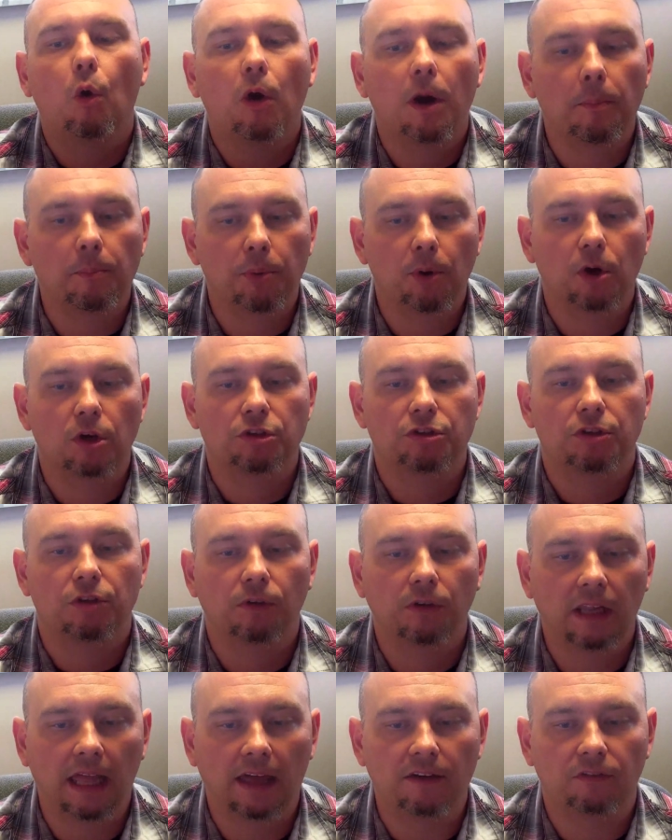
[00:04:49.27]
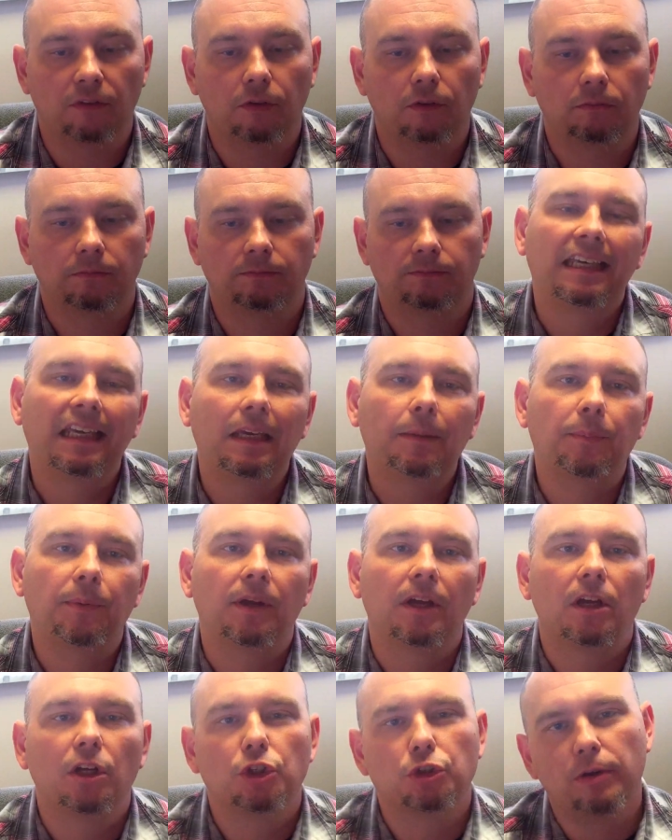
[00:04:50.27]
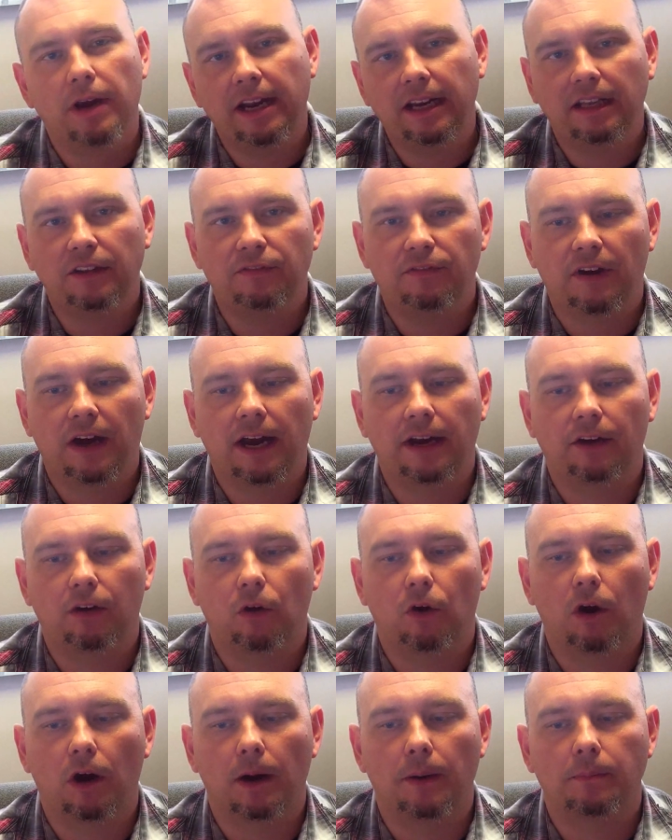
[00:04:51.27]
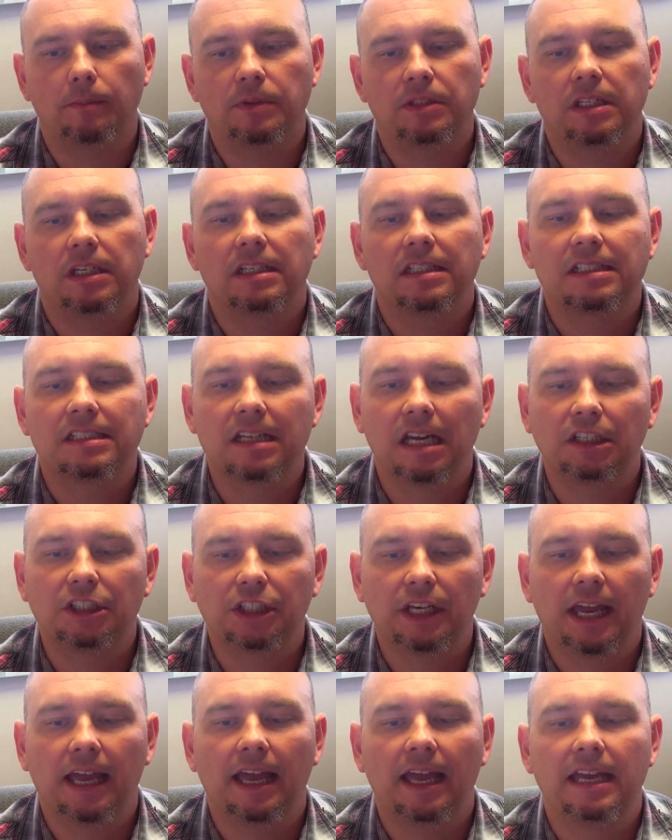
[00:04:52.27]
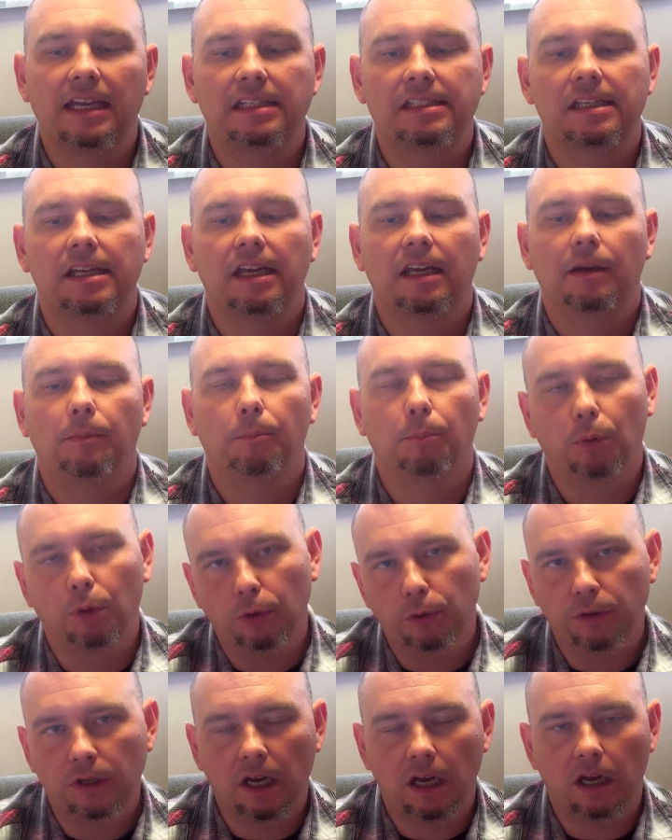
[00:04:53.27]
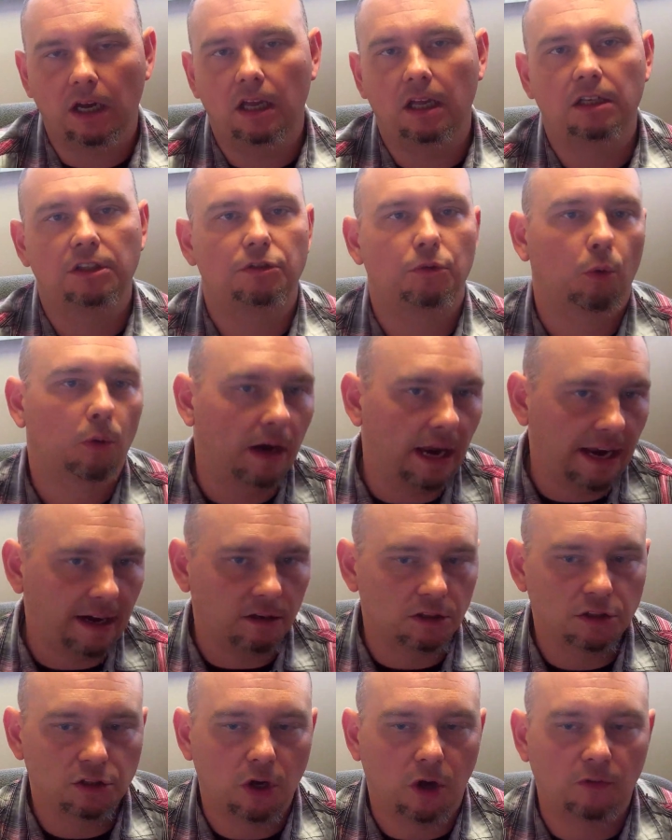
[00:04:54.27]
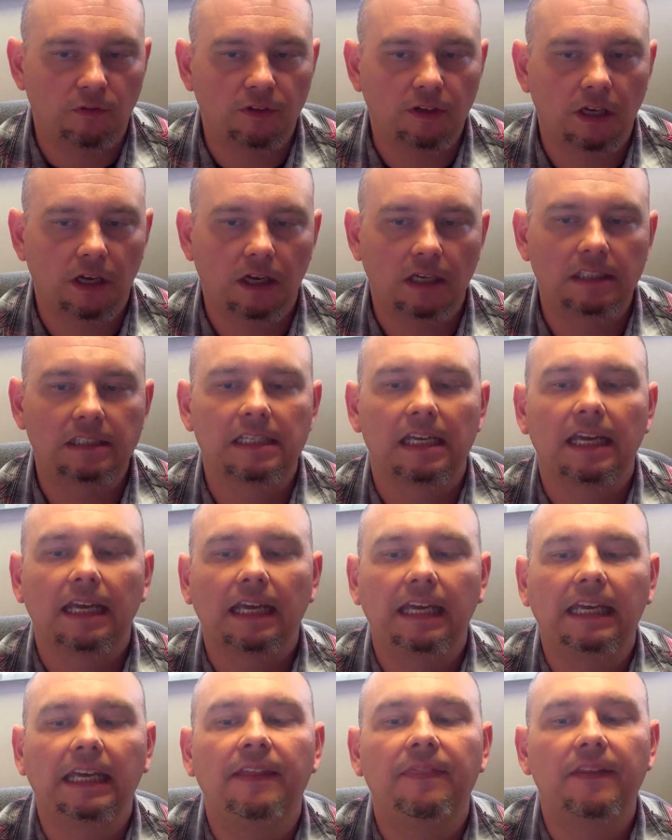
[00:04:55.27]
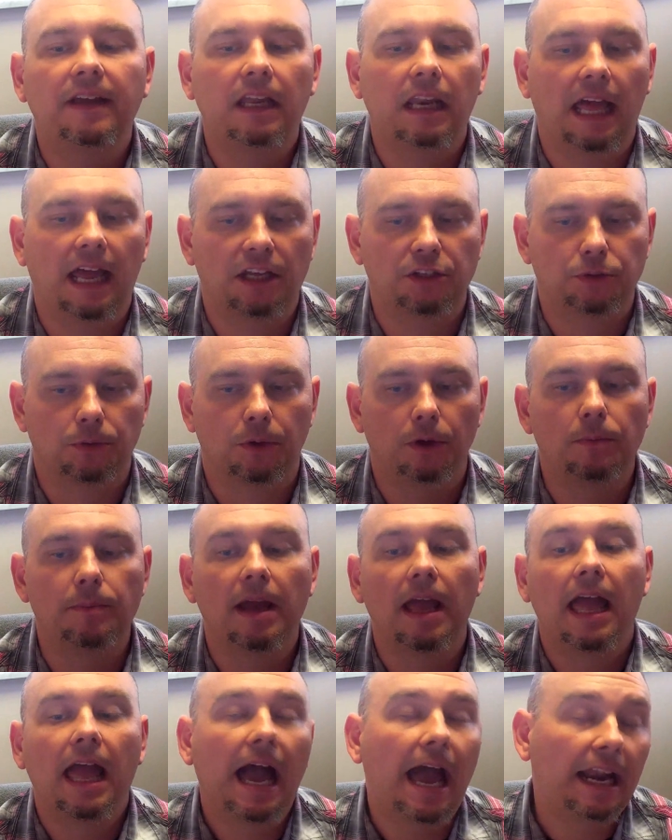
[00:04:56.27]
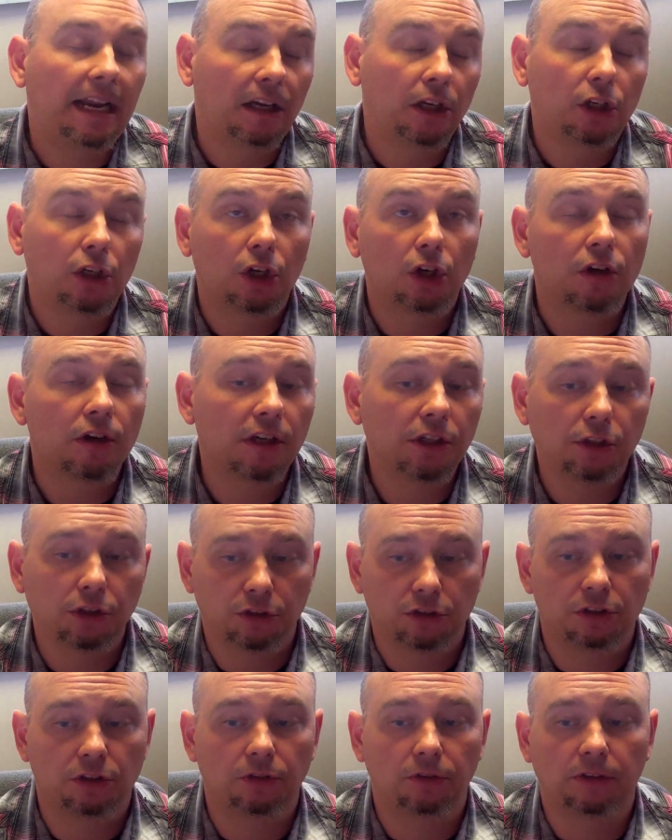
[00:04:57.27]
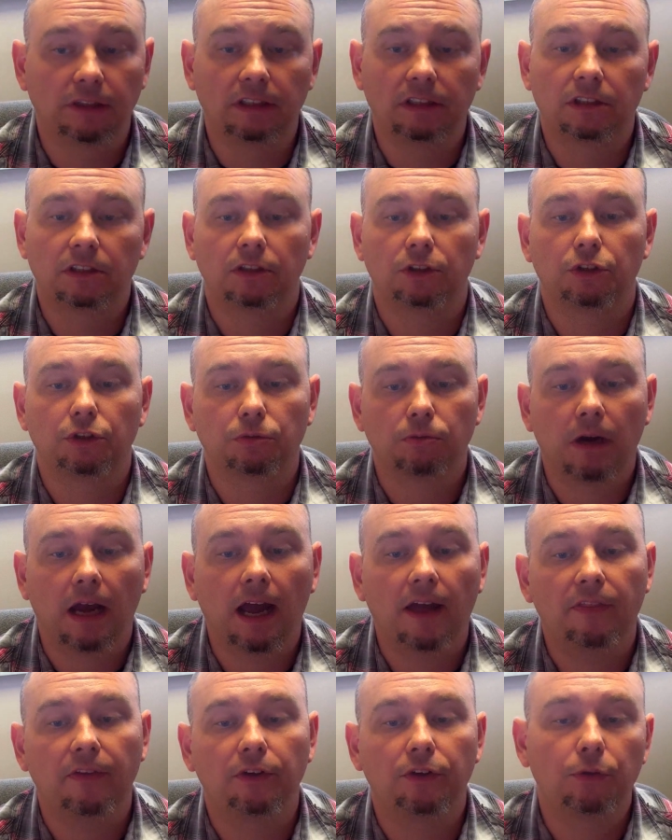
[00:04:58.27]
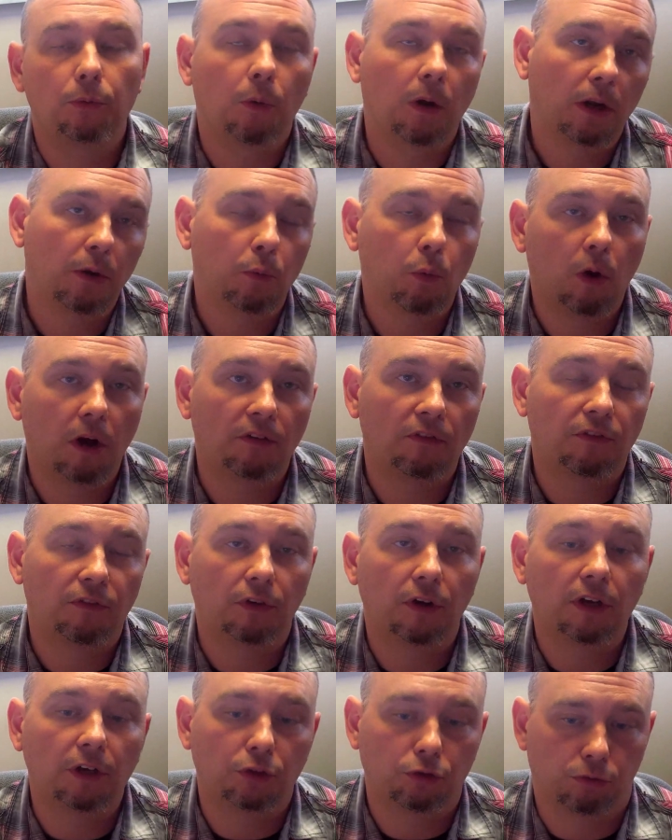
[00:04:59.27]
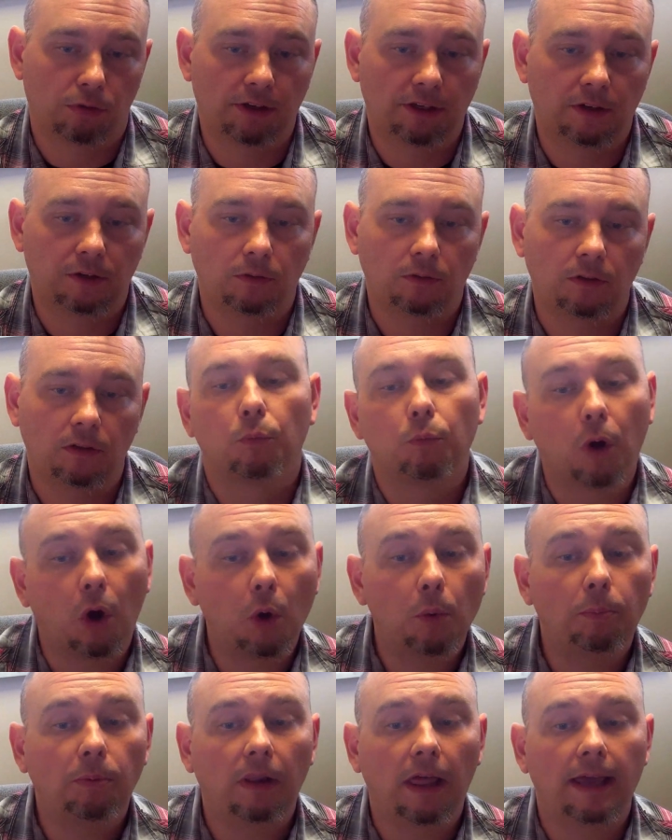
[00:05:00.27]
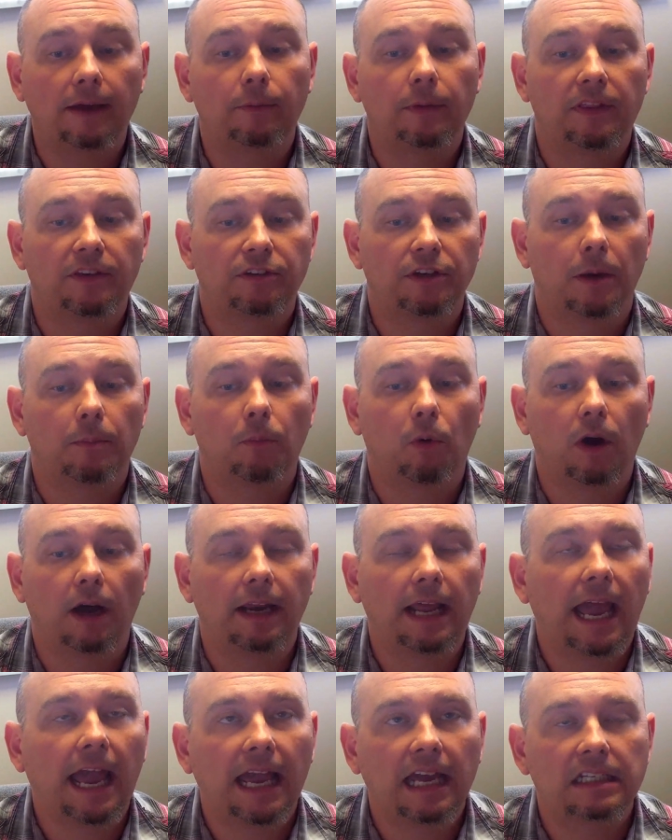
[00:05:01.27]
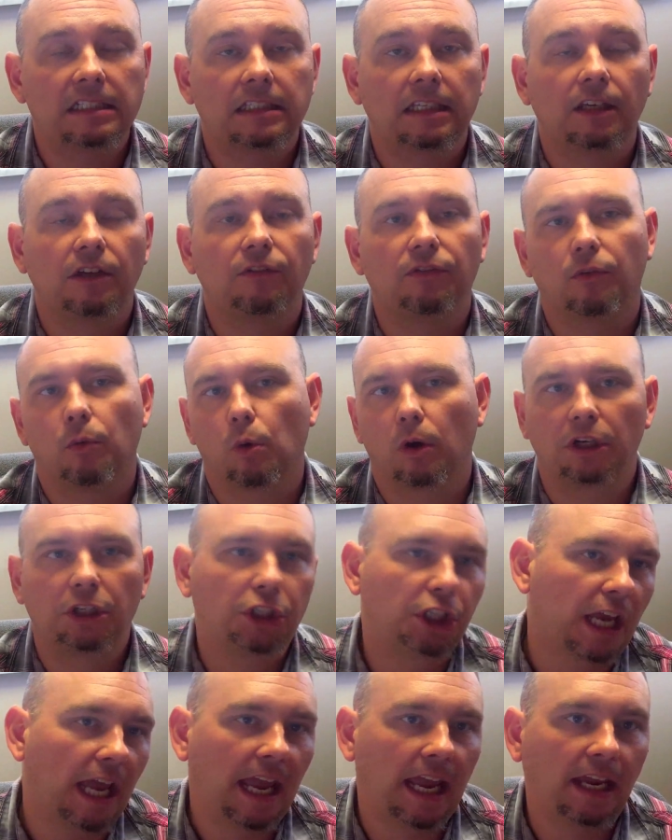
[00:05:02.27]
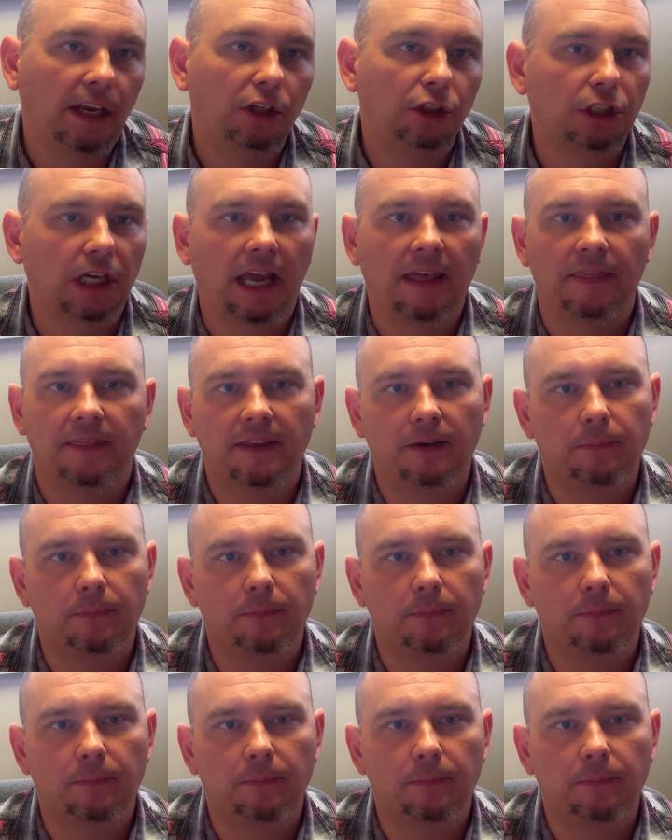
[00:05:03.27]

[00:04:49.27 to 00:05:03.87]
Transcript: on a personal level. Keep training firearms, such as blue guns or airsoft guns, in the classroom, and encourage your students to try the 21-foot drill, to role play with someone asking for change and